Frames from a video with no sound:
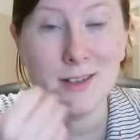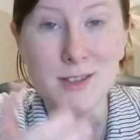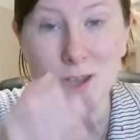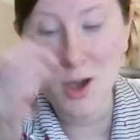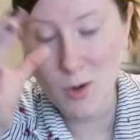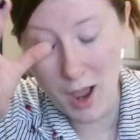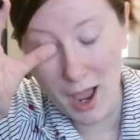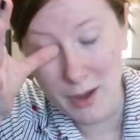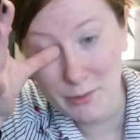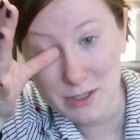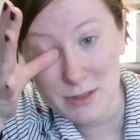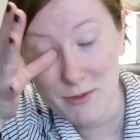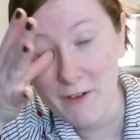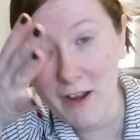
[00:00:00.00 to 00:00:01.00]
So I
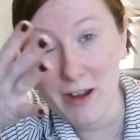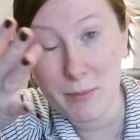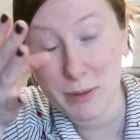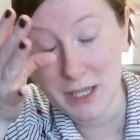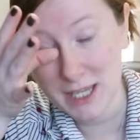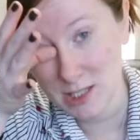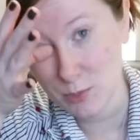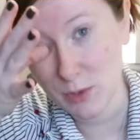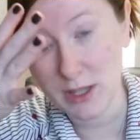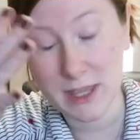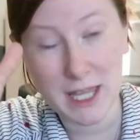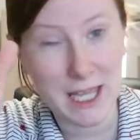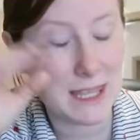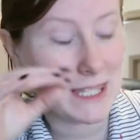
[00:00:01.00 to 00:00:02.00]
was very pleased with,
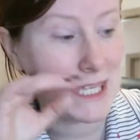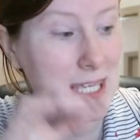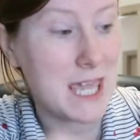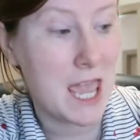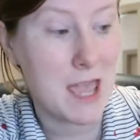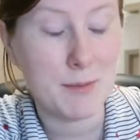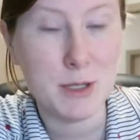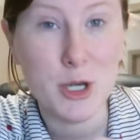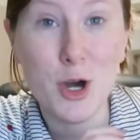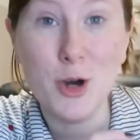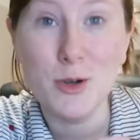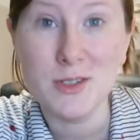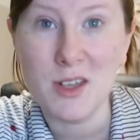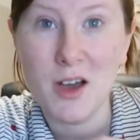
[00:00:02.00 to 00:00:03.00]
like, the
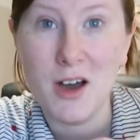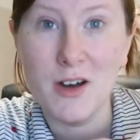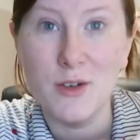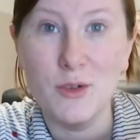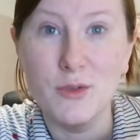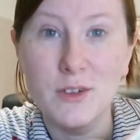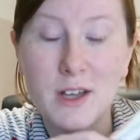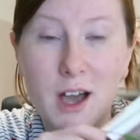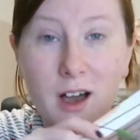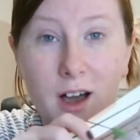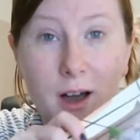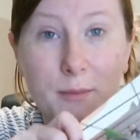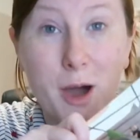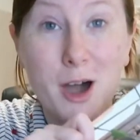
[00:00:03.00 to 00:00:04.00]
cameos of
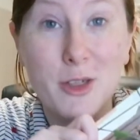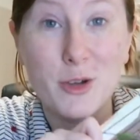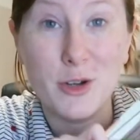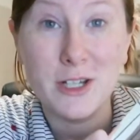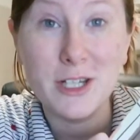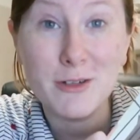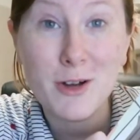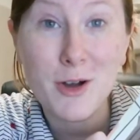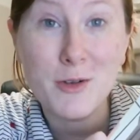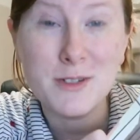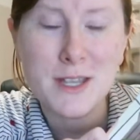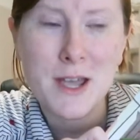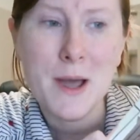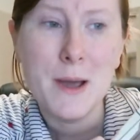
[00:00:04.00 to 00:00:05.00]
other
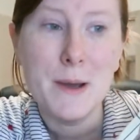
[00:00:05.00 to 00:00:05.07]
heroes,